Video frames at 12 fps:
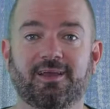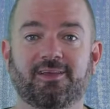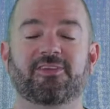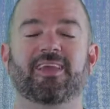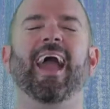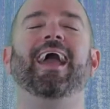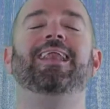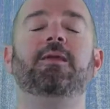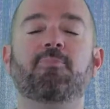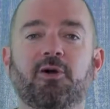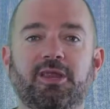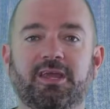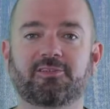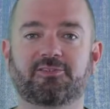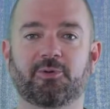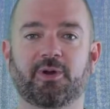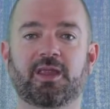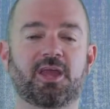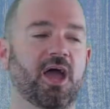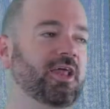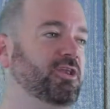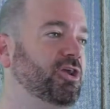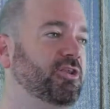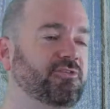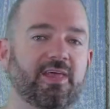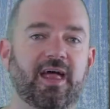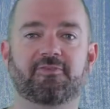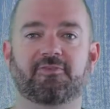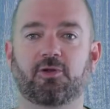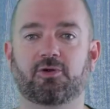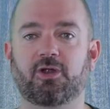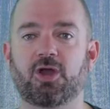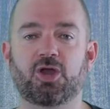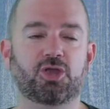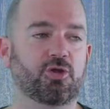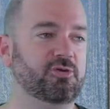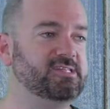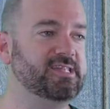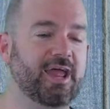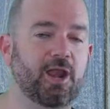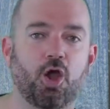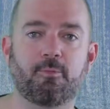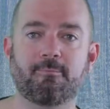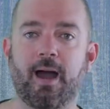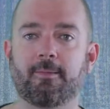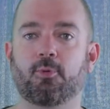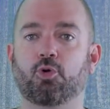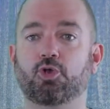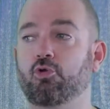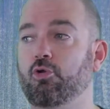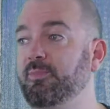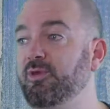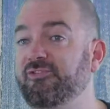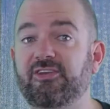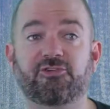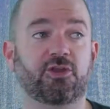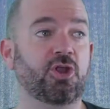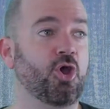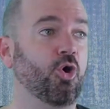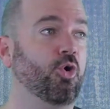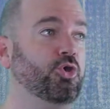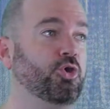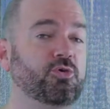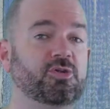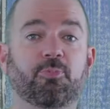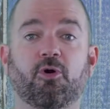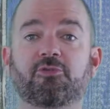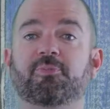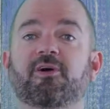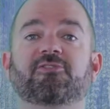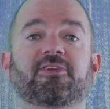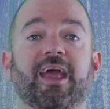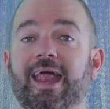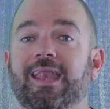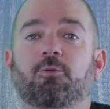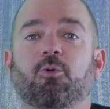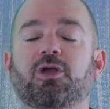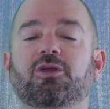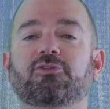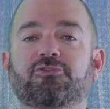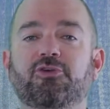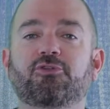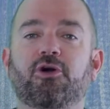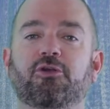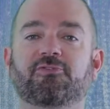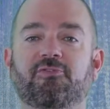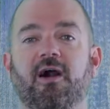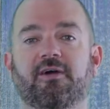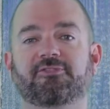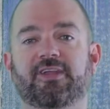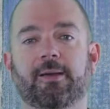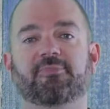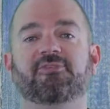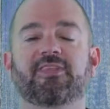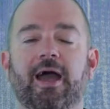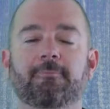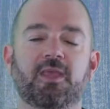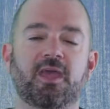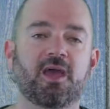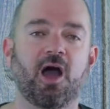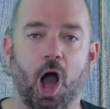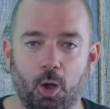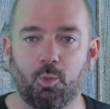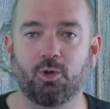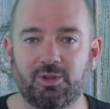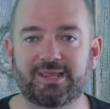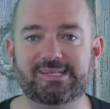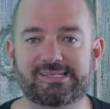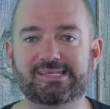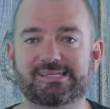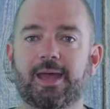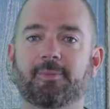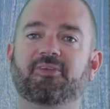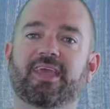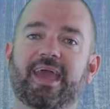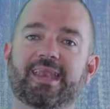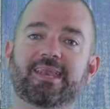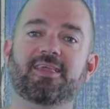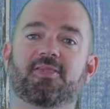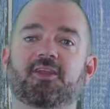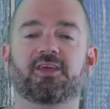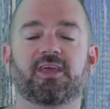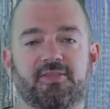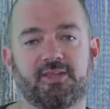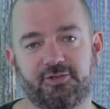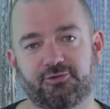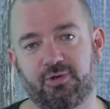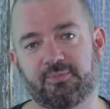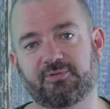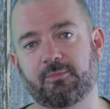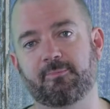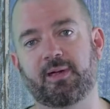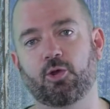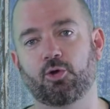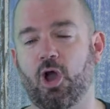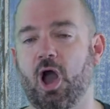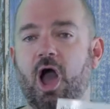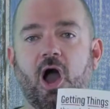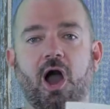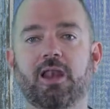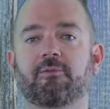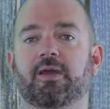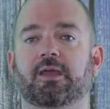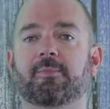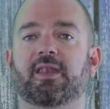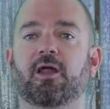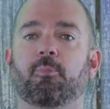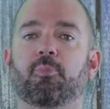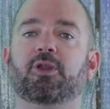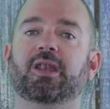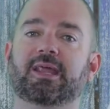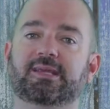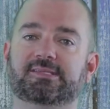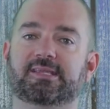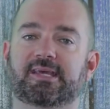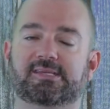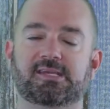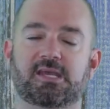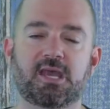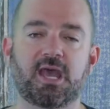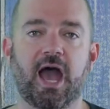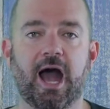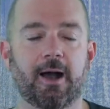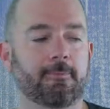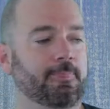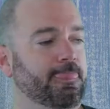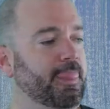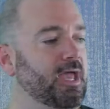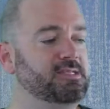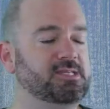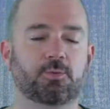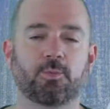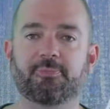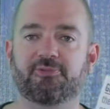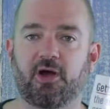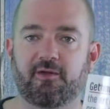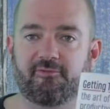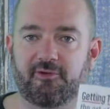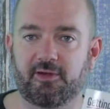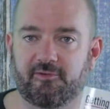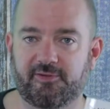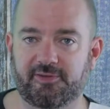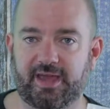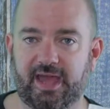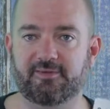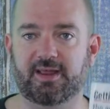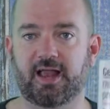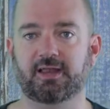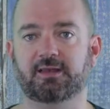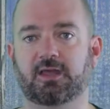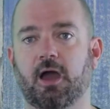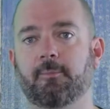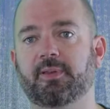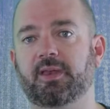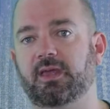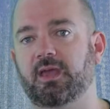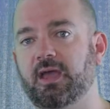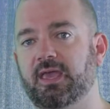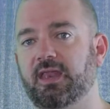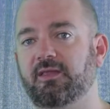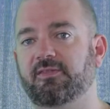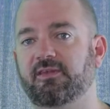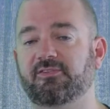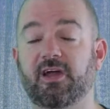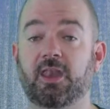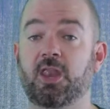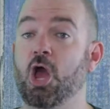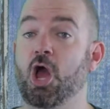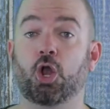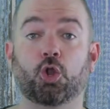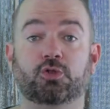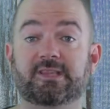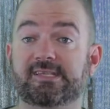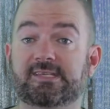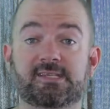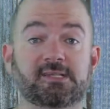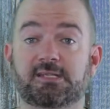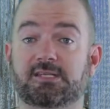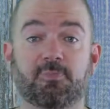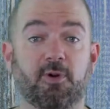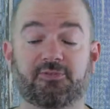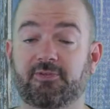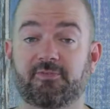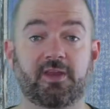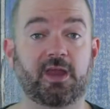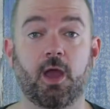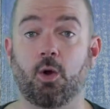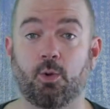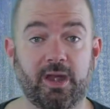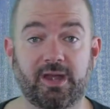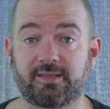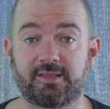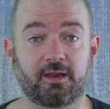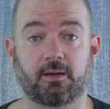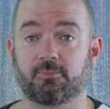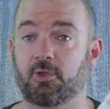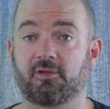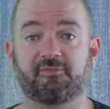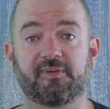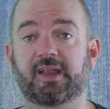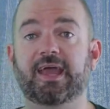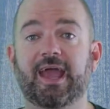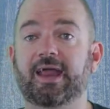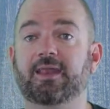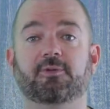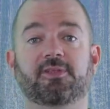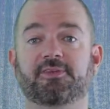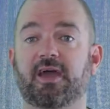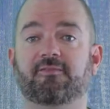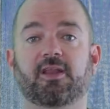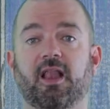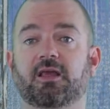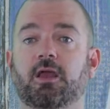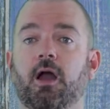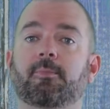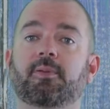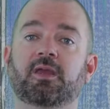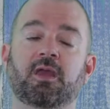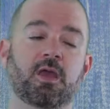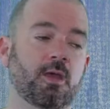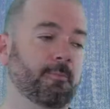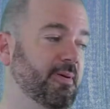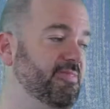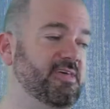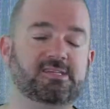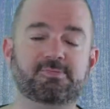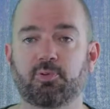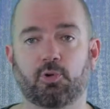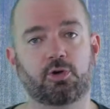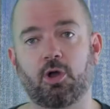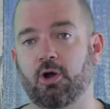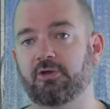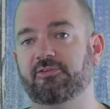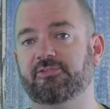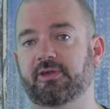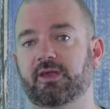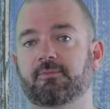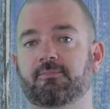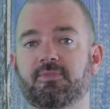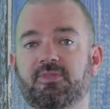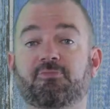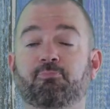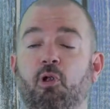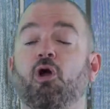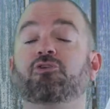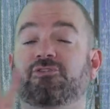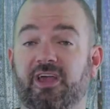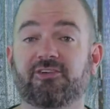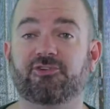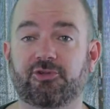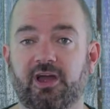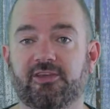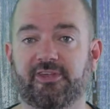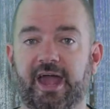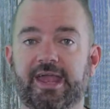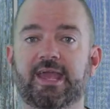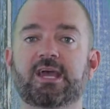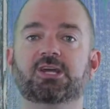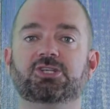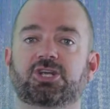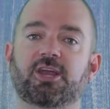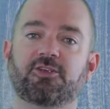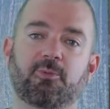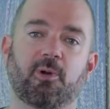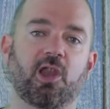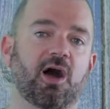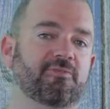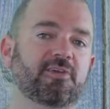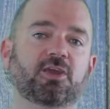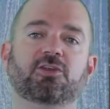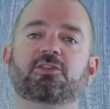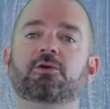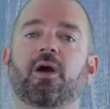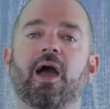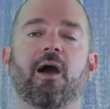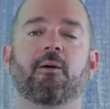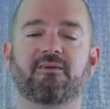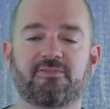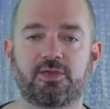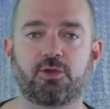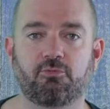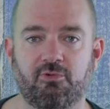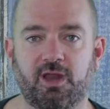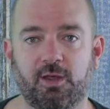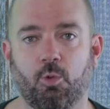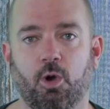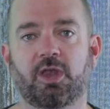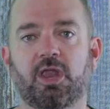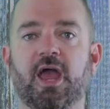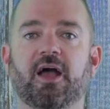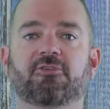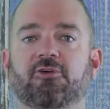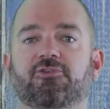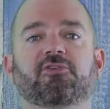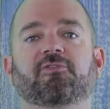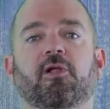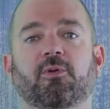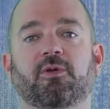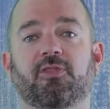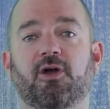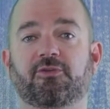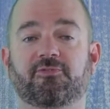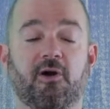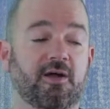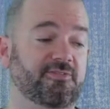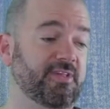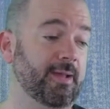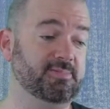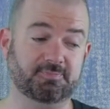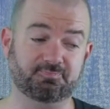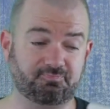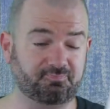See, anybody can do it. And you can do that if you're a stay-at-home mum, or you're a musician, or you're a sports person. Anyone can do those 5 steps. Now, I will list the steps again in the description, but look, I highly recommend, I'll put a link to this, to the website for David Allen Company, Getting Things Done. Look, this isn't a sponsored video or anything. I'm not affiliated with the David Allen Company, but this book, honestly, this process, should I say, changed my life. You can do it however you really want, as long as you're following those 5 steps.